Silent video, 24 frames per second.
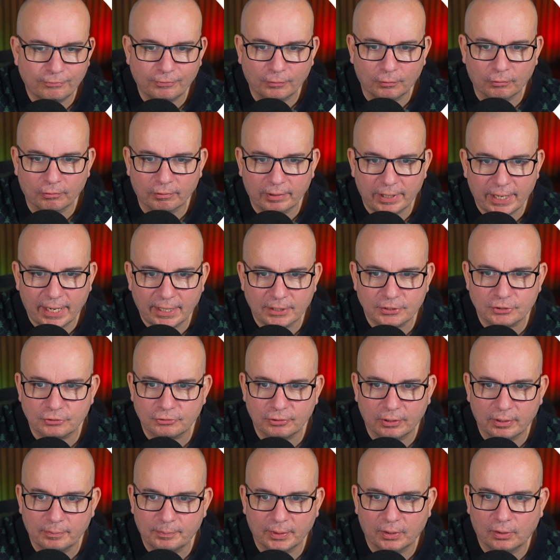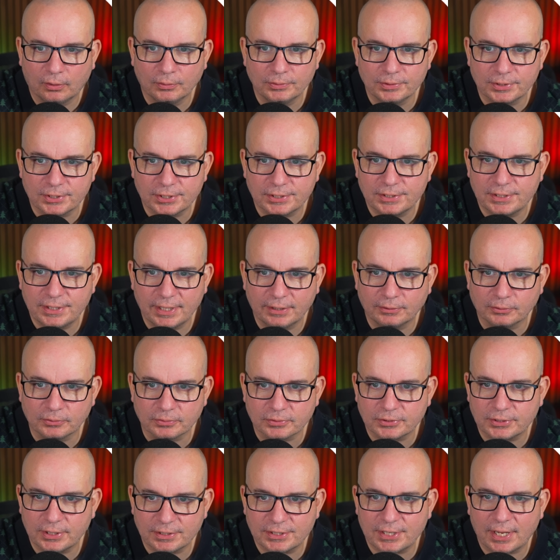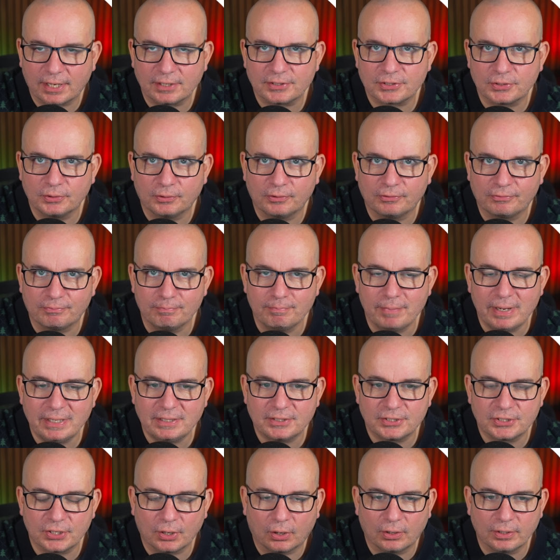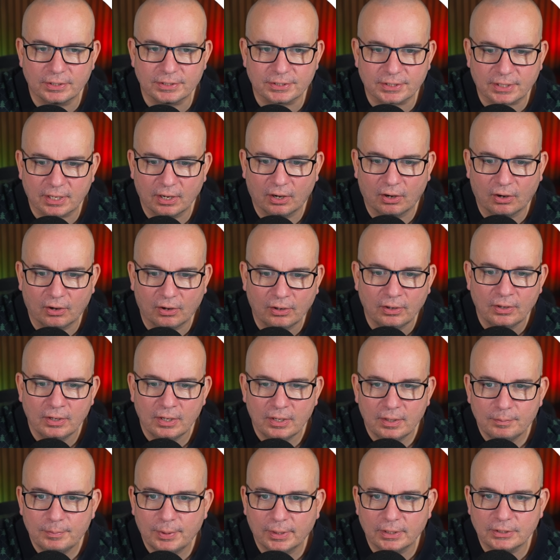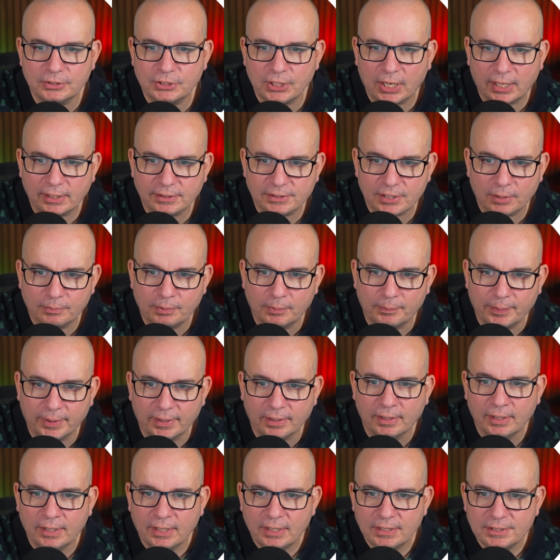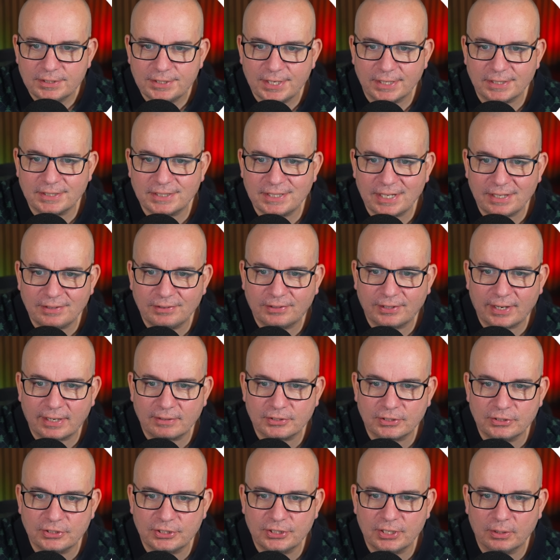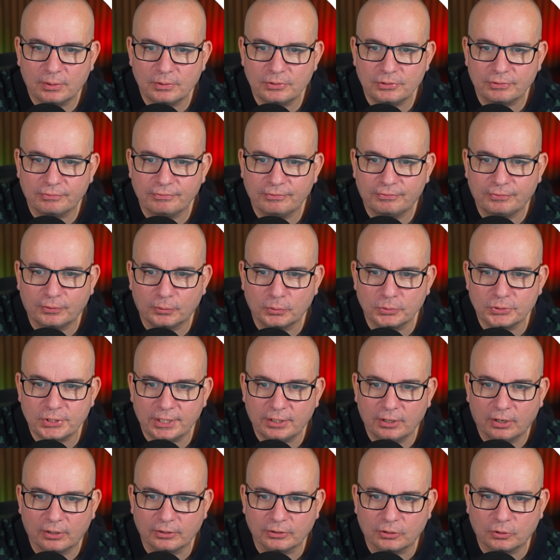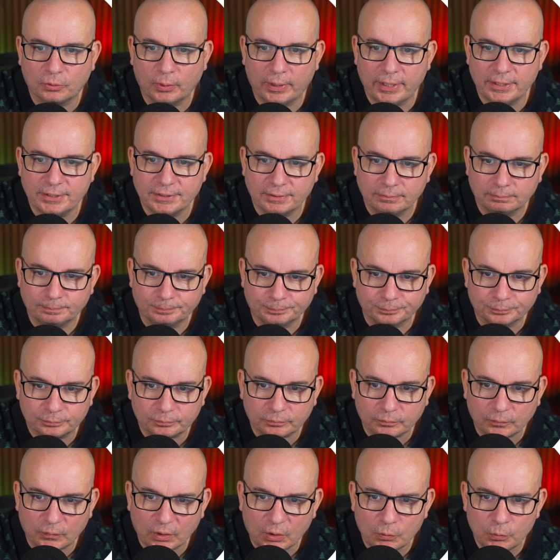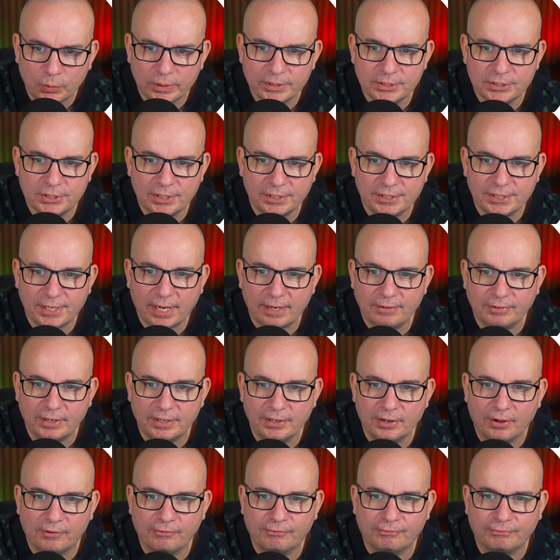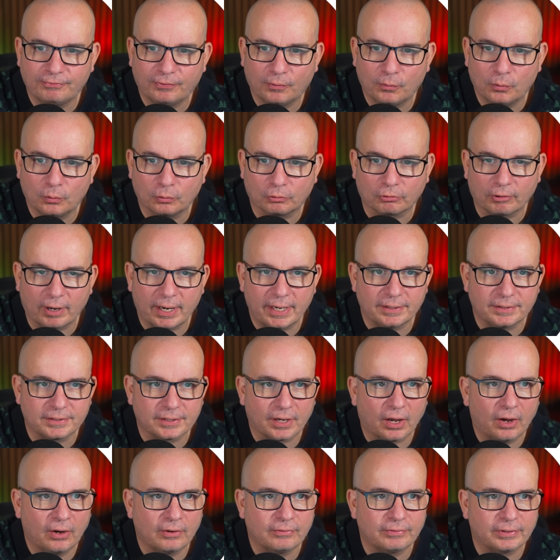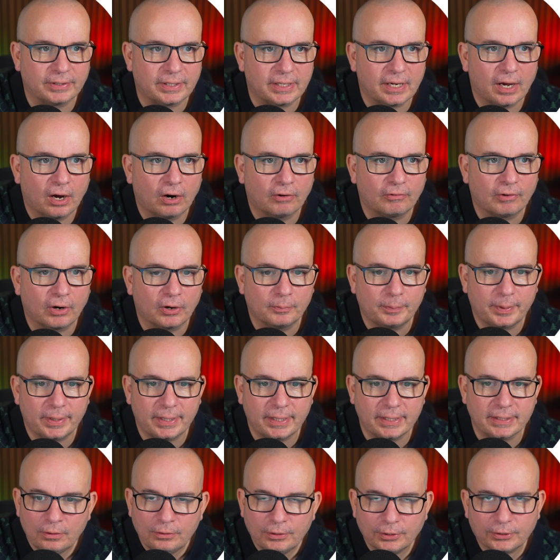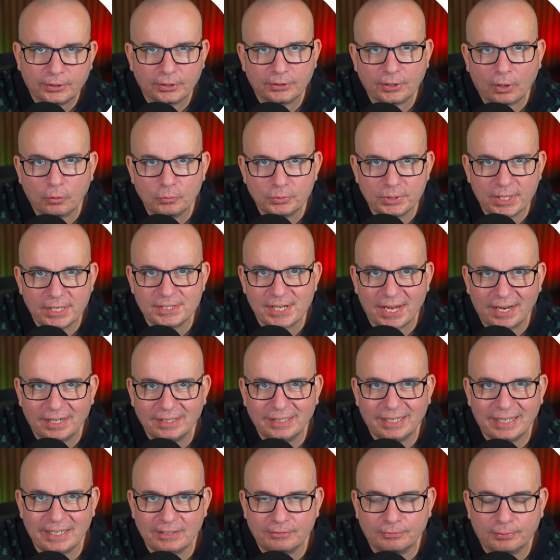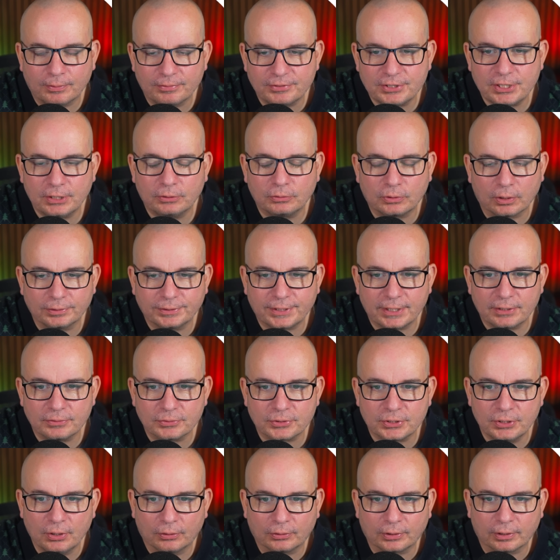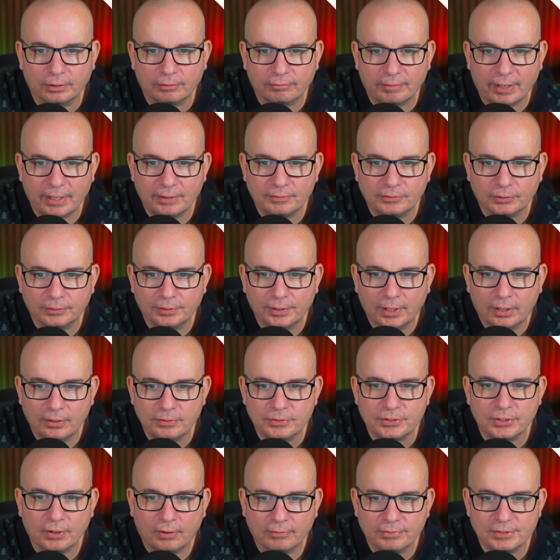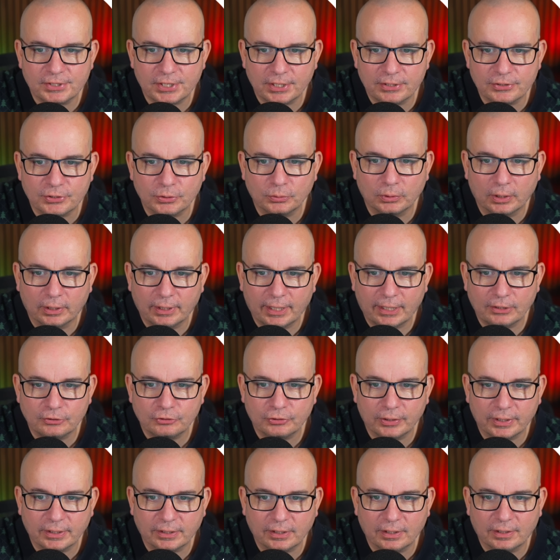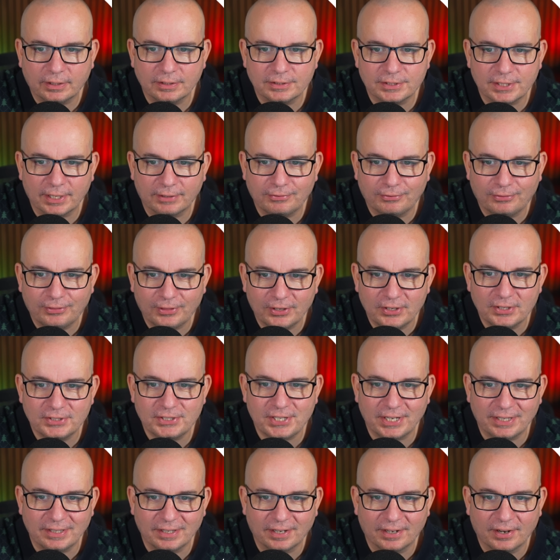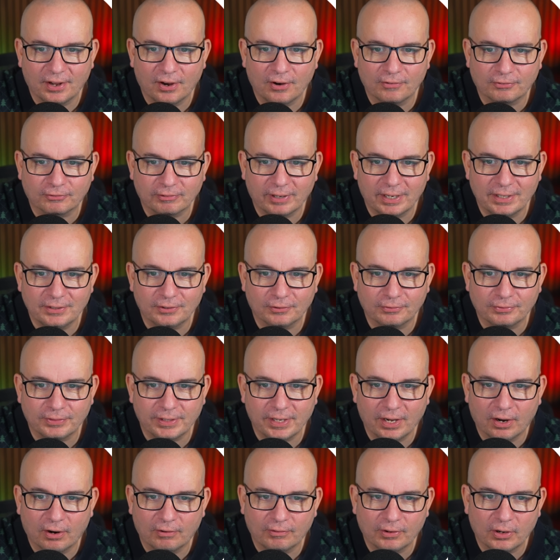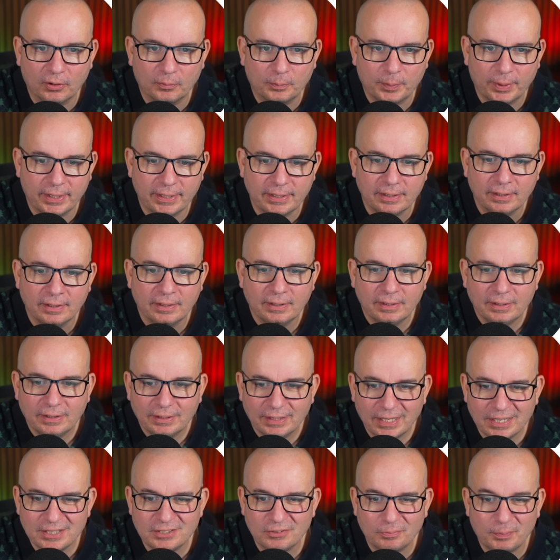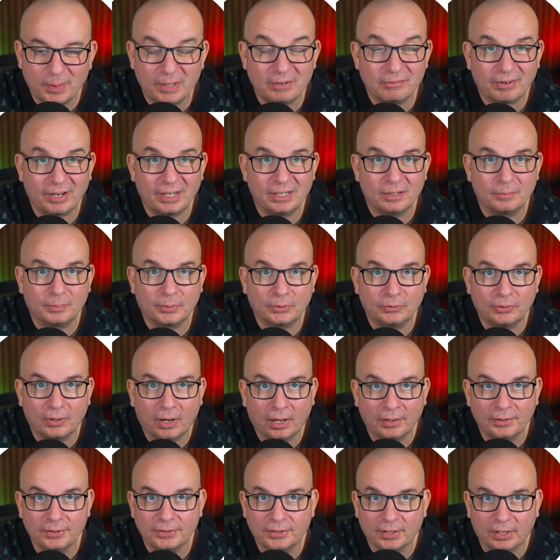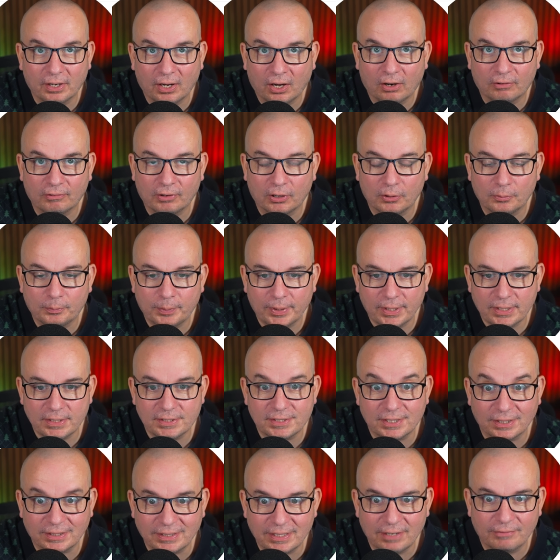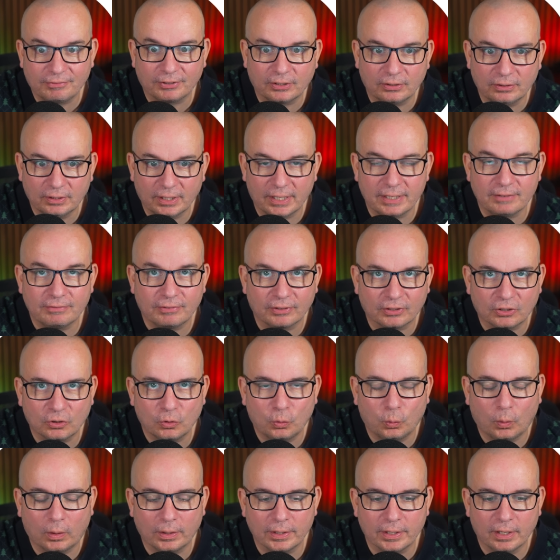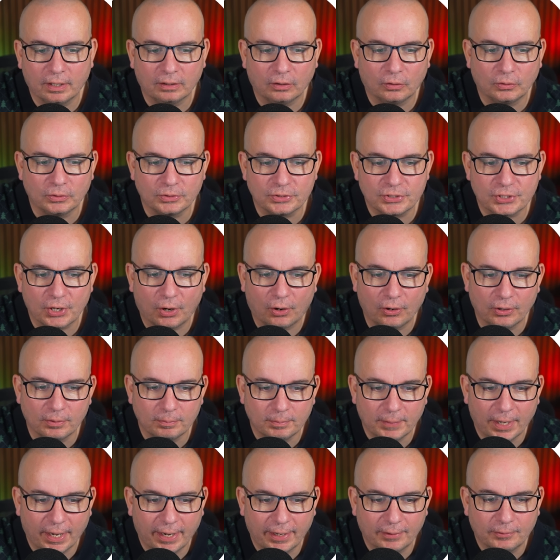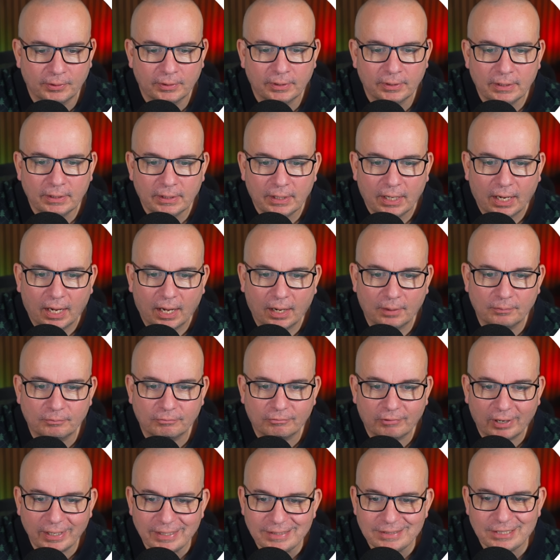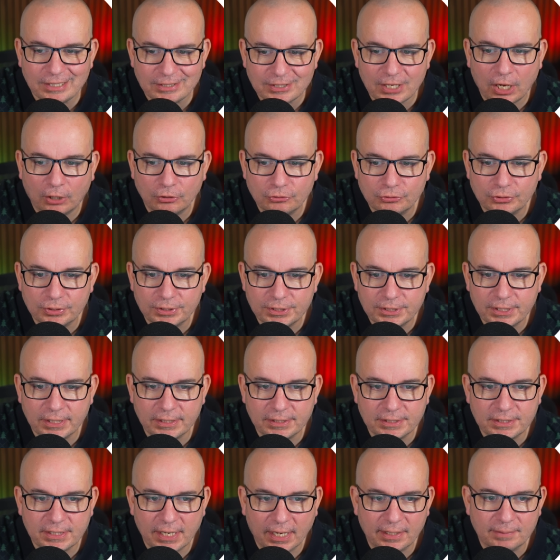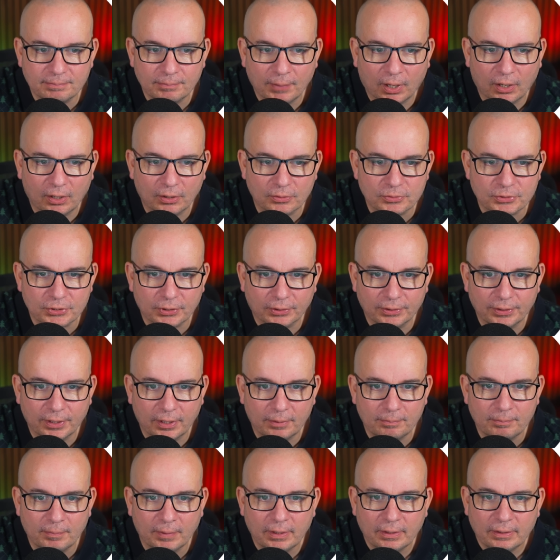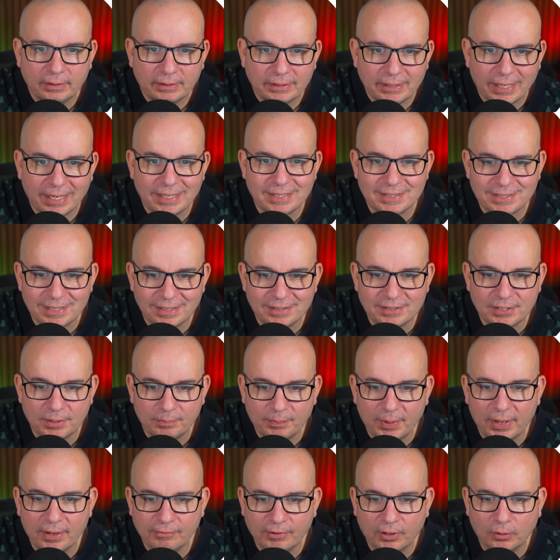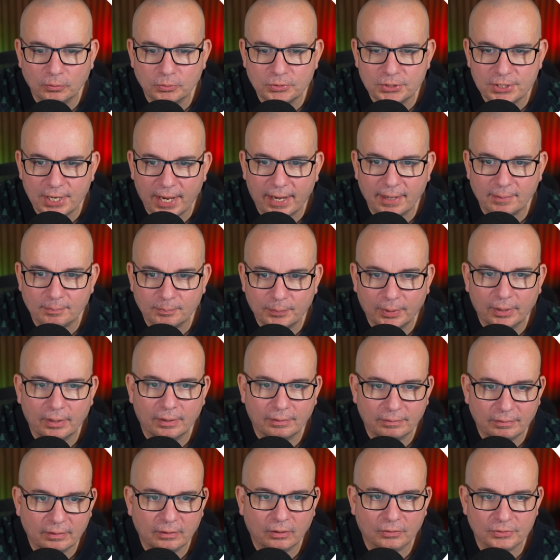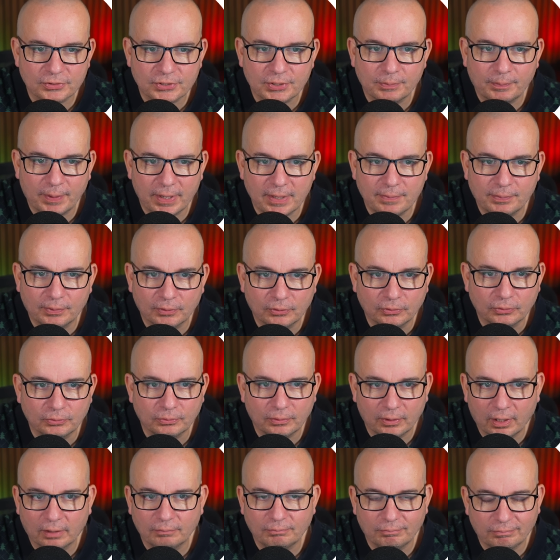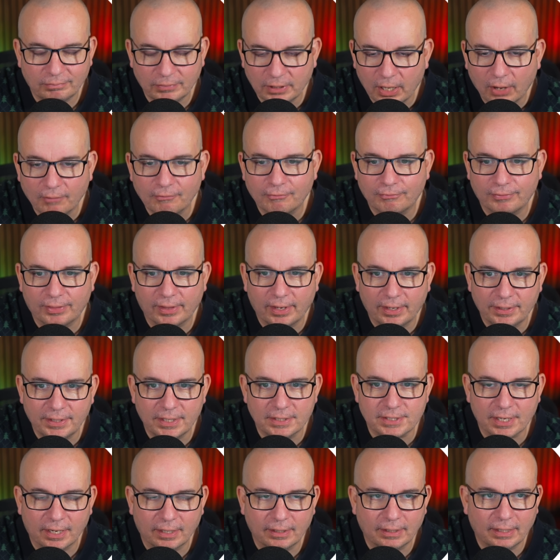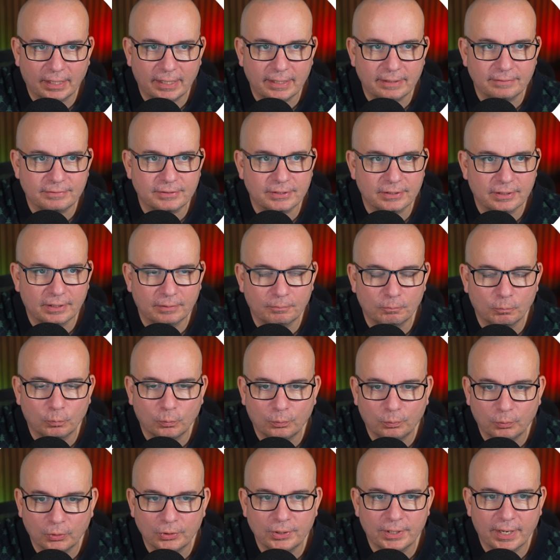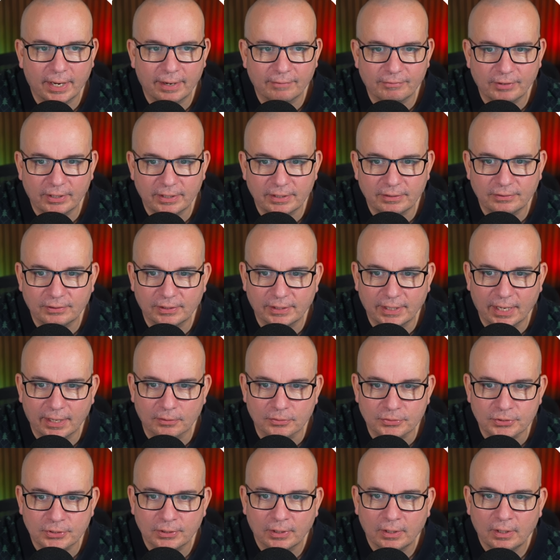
or an Astra, but on stilts. It's that sort of mid-size car, but jacked up a bit. 16,249 quid. Which is a saving of 4 grand over the RRP. The good old Nissan Leaf, we've still got deals knocking around on those. Obviously, it's all electric. You could save 13.5 grand off the RRP. These have been available under RRP significantly for quite a long time now. Range is 168 miles on them. Yes, it's a bit of old tech, but lots of people love their Nissan Leafs and wouldn't have anything else.